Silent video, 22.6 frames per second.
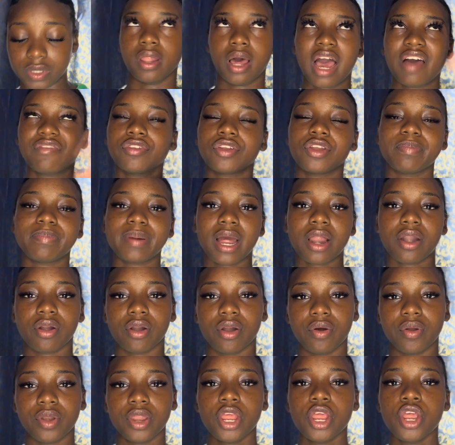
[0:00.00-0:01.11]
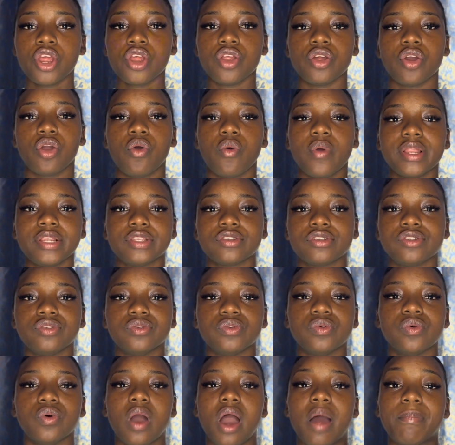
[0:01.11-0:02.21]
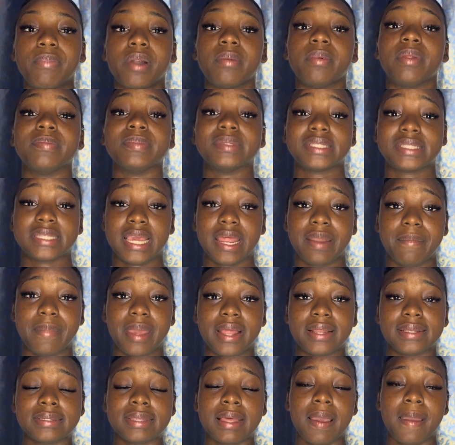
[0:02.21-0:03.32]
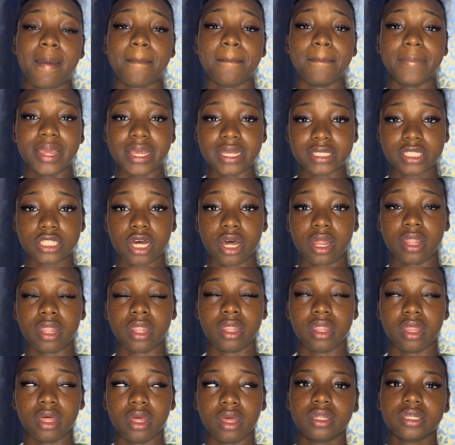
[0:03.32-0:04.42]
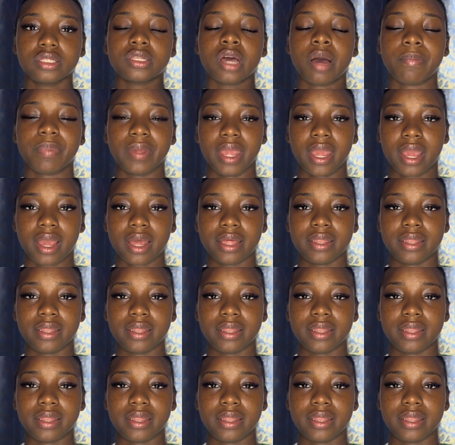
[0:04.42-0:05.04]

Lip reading: After the background, you're going to do a problem statement based on the topic